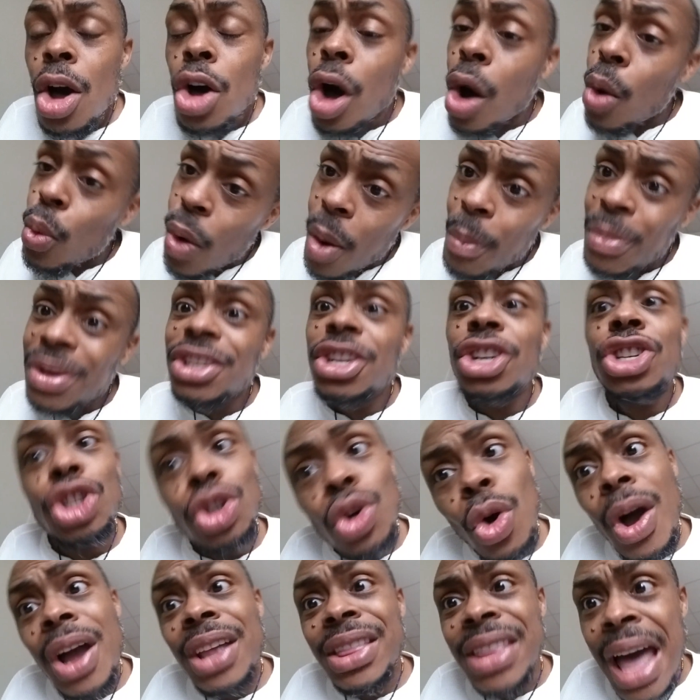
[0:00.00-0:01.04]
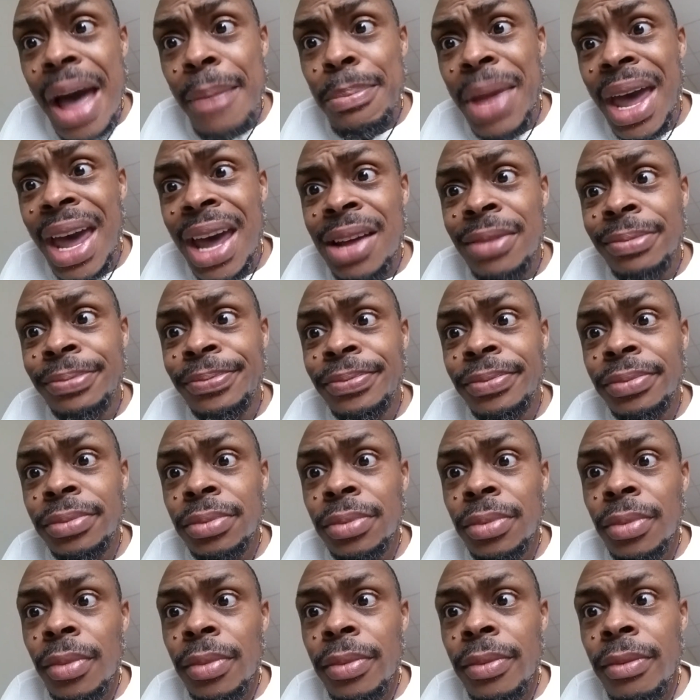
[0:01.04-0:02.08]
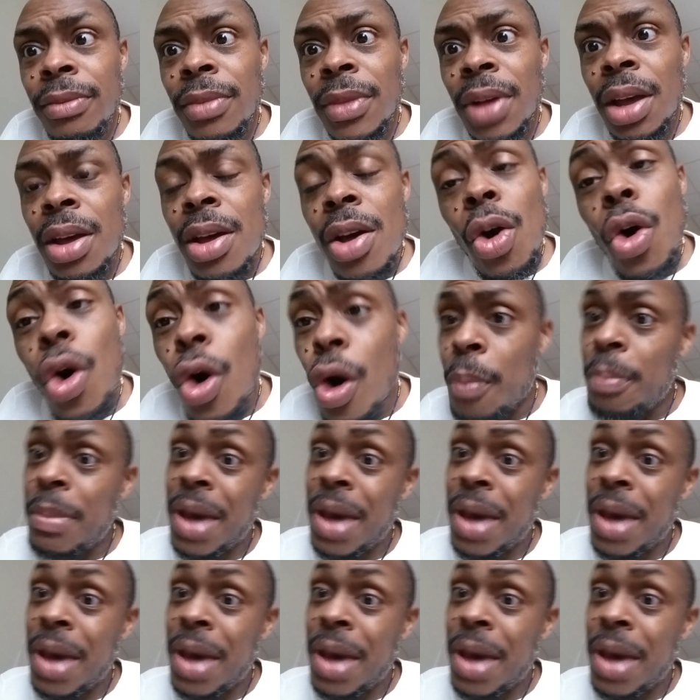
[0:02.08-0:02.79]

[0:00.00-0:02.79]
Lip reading: A woman destroyed that man. Or